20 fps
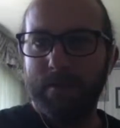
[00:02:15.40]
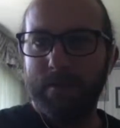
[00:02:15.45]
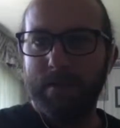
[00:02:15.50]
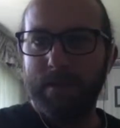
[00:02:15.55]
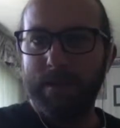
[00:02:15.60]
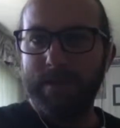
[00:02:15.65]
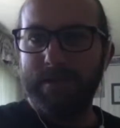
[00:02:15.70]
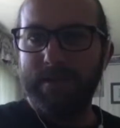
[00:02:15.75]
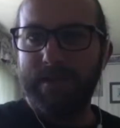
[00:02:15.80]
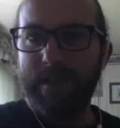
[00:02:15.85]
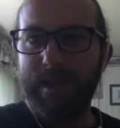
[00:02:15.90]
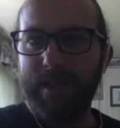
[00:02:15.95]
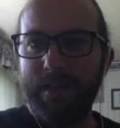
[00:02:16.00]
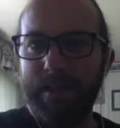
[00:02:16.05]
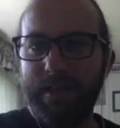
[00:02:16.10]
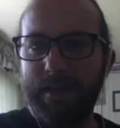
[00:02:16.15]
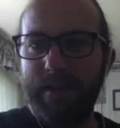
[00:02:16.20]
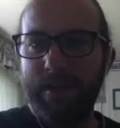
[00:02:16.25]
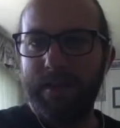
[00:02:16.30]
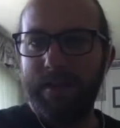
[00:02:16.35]
Is
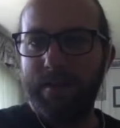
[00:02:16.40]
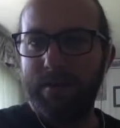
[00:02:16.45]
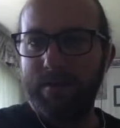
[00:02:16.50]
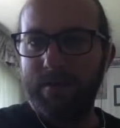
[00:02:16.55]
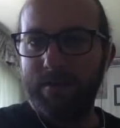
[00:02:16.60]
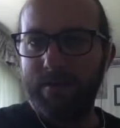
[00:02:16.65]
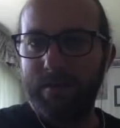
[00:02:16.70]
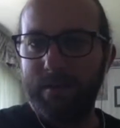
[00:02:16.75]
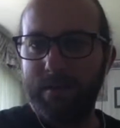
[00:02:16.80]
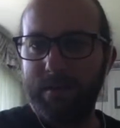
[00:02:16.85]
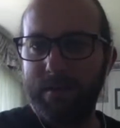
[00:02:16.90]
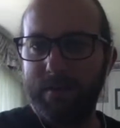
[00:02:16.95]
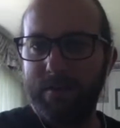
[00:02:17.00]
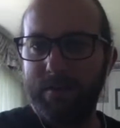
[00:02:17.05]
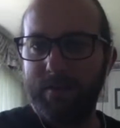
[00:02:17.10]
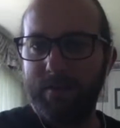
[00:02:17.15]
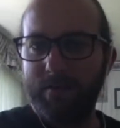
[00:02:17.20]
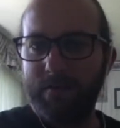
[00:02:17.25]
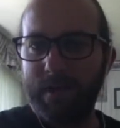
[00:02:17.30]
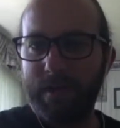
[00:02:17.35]
Daly in here? I need to
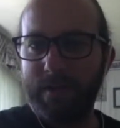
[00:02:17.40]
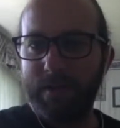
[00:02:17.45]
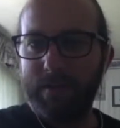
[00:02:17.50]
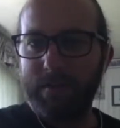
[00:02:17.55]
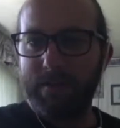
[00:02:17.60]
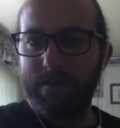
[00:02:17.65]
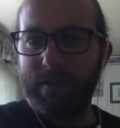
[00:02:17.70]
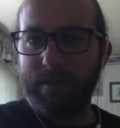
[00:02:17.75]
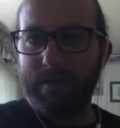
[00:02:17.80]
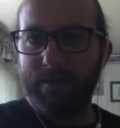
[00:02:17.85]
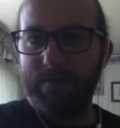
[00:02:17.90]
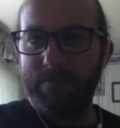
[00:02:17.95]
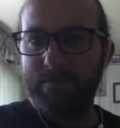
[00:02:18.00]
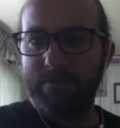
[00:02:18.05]
know if Daly's in here.